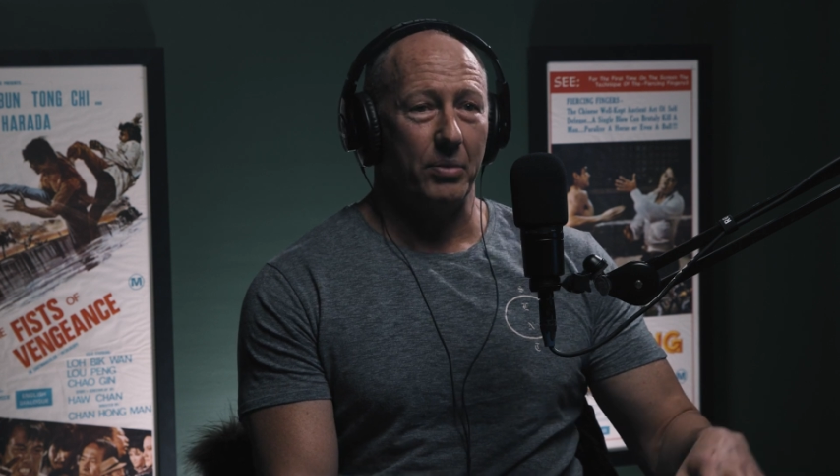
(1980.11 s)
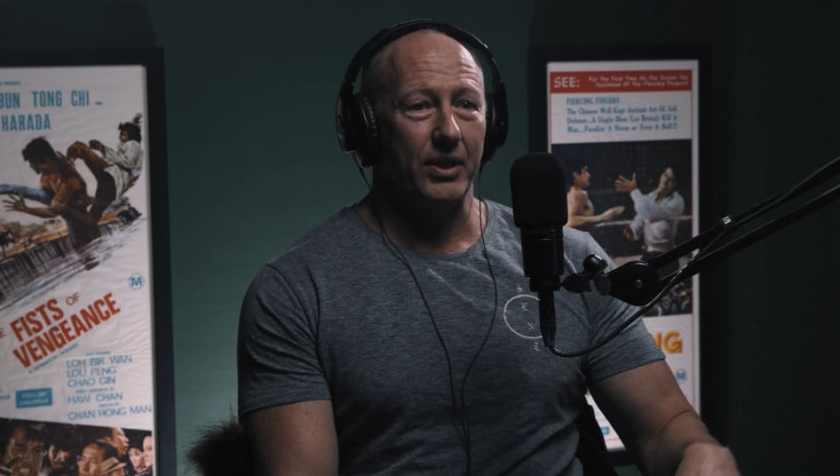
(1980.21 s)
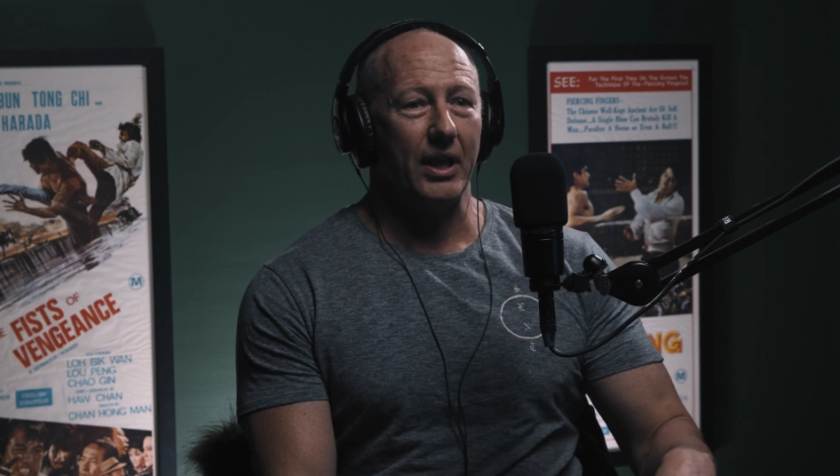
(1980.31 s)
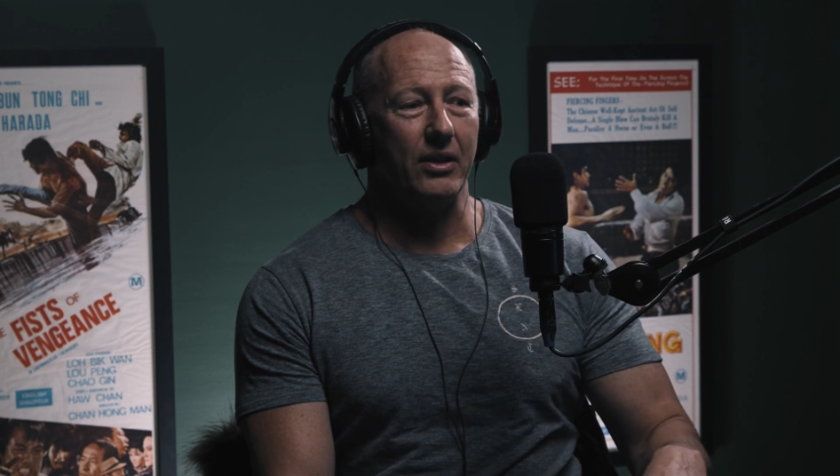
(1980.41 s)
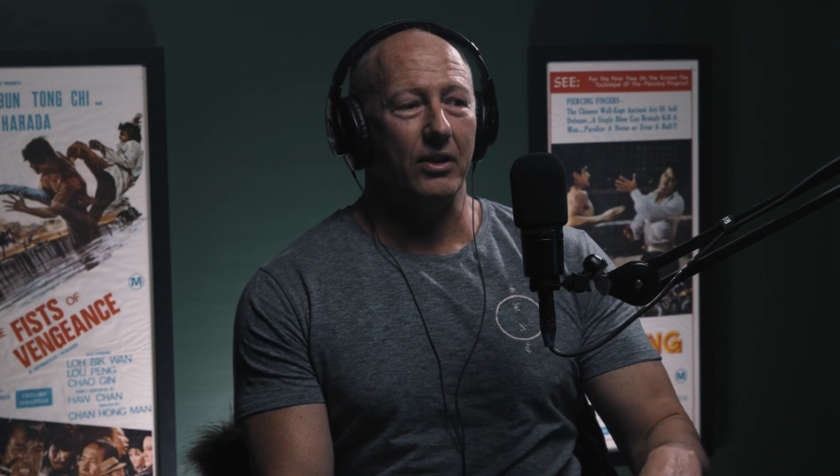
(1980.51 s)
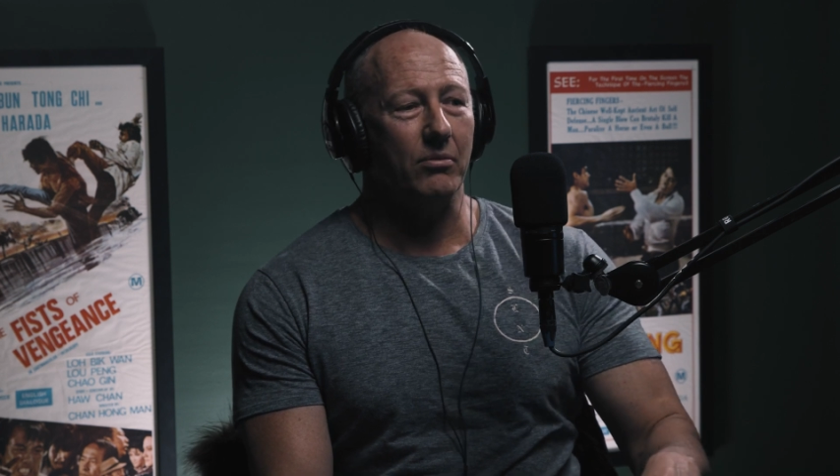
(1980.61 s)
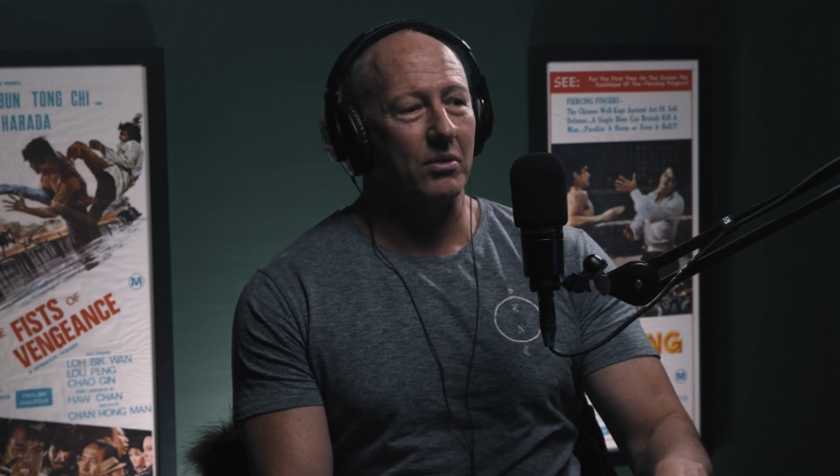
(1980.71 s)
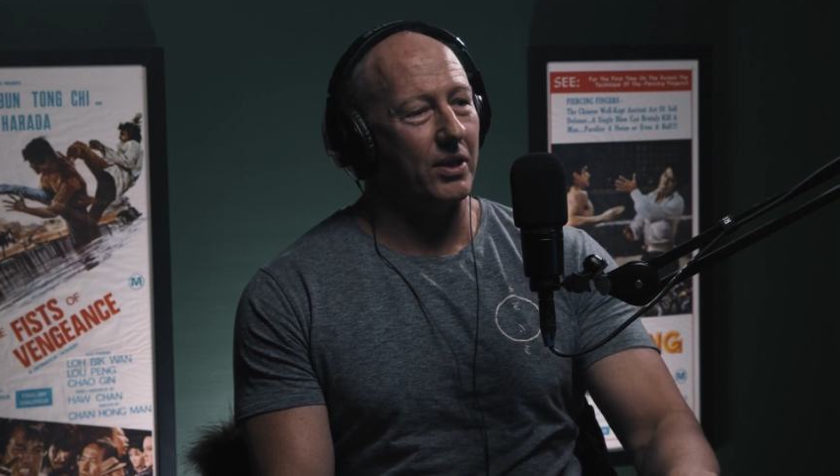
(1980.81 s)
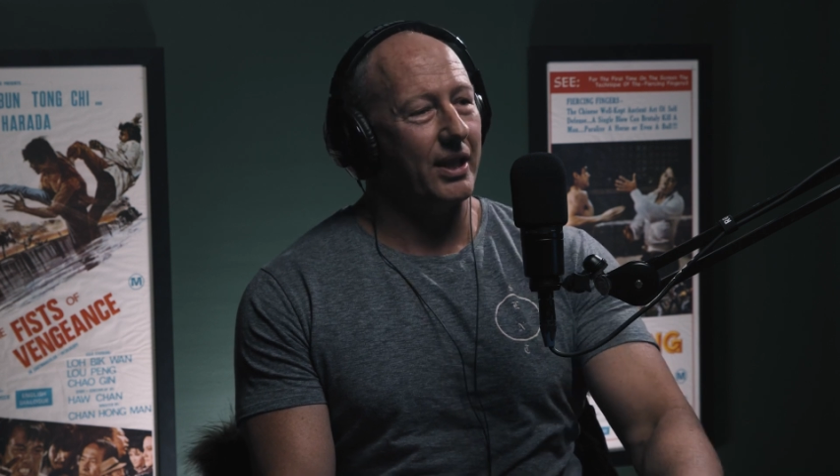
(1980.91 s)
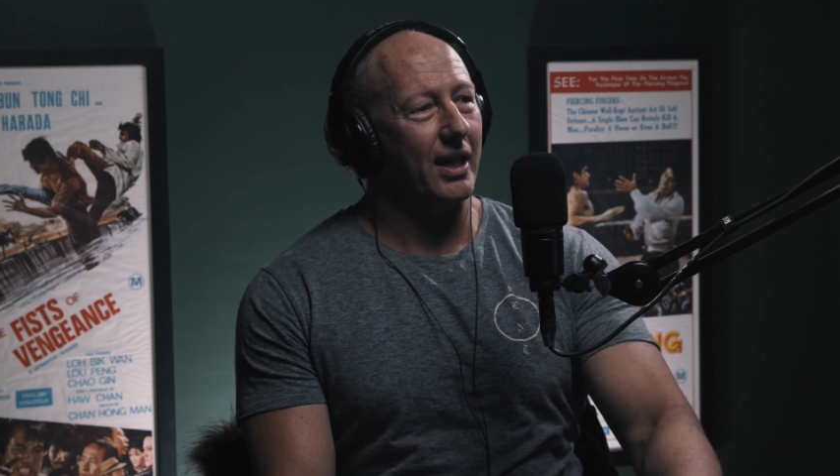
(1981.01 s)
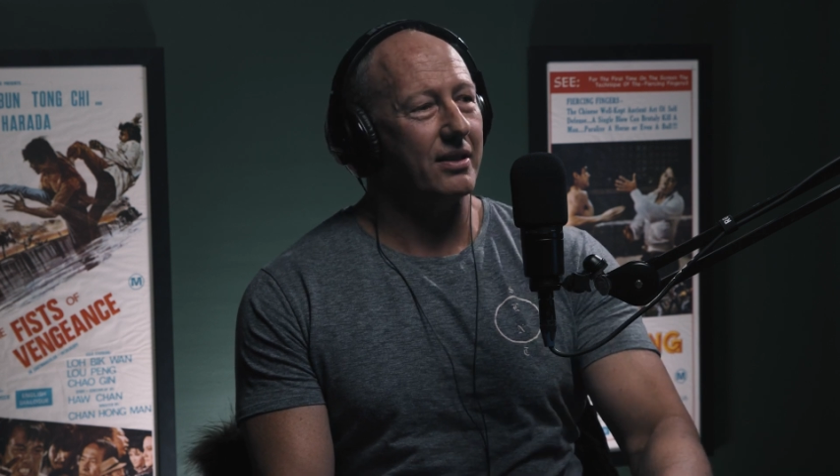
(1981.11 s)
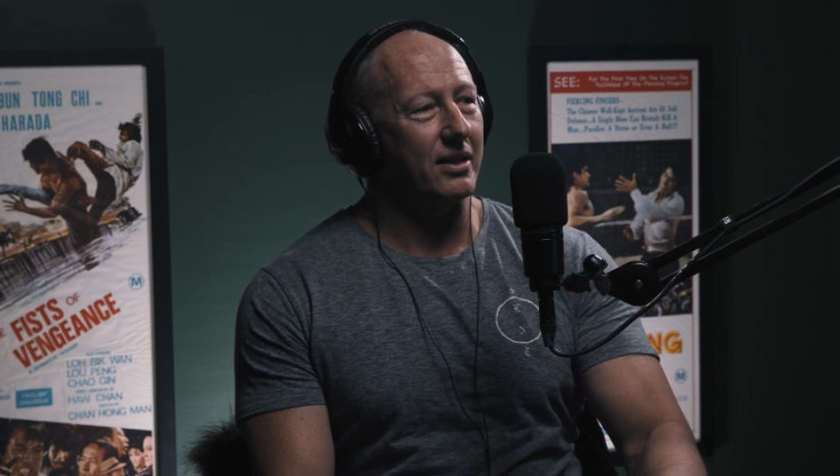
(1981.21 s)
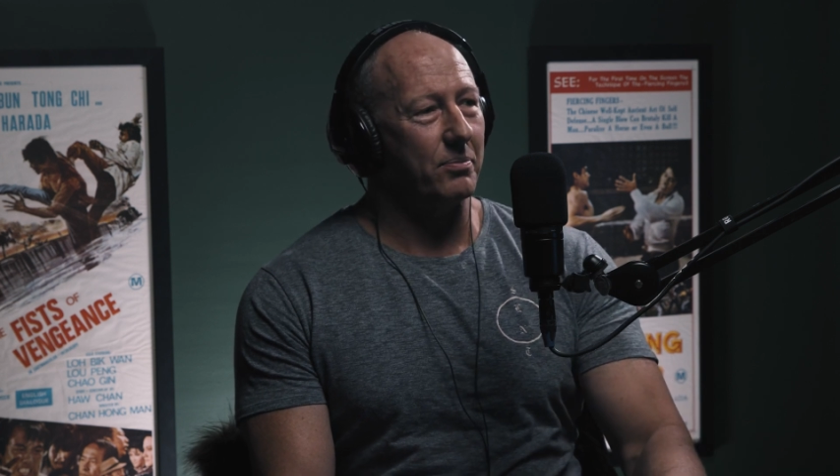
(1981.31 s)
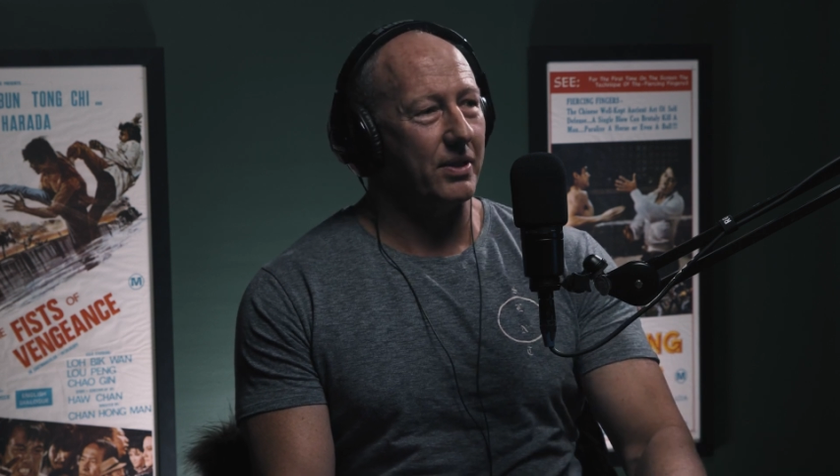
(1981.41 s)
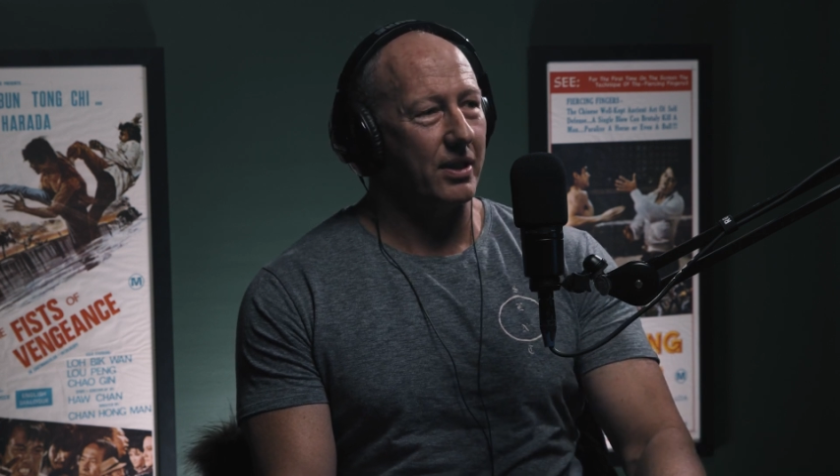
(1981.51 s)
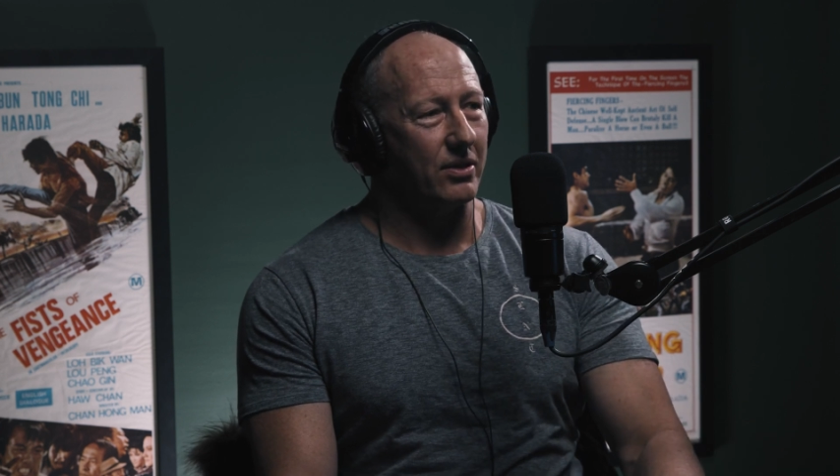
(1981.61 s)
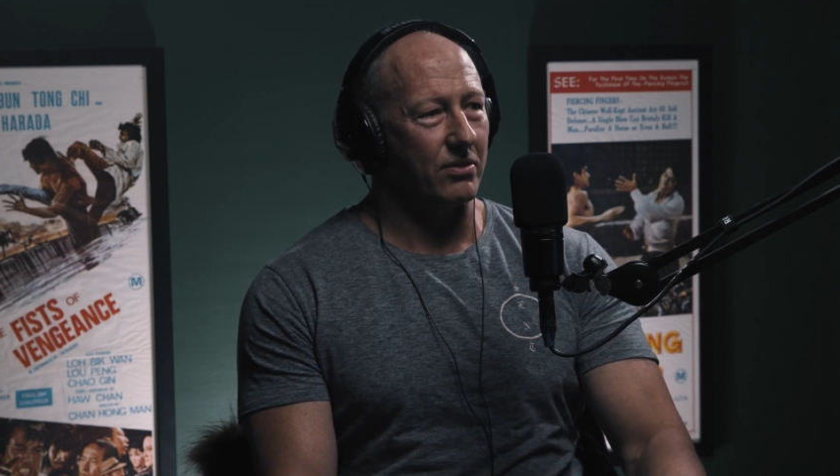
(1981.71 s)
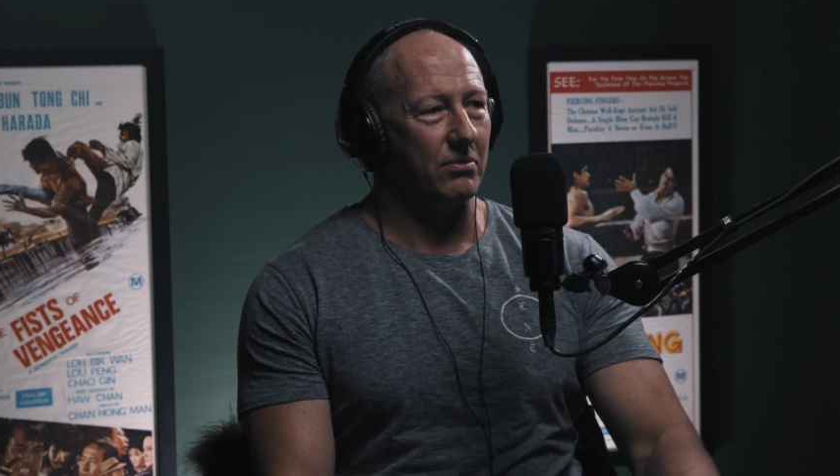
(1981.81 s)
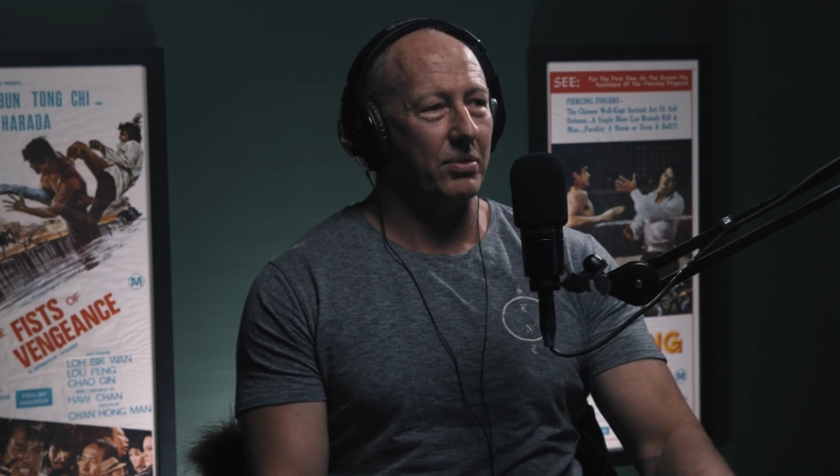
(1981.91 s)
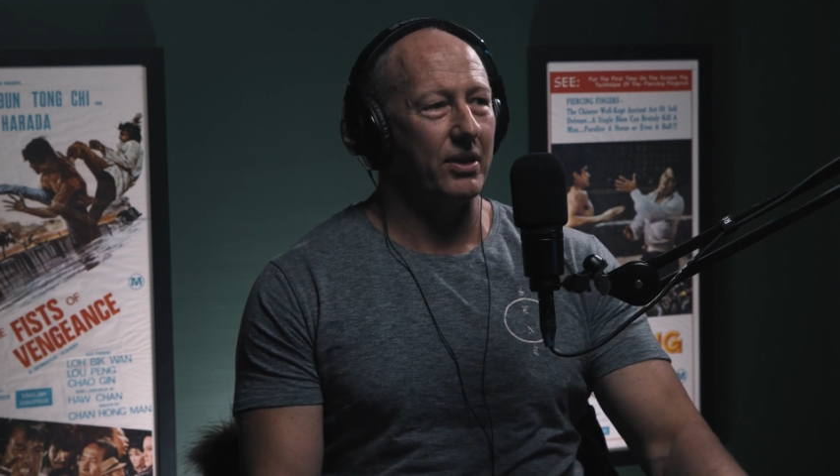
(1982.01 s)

But then the human body has this potential.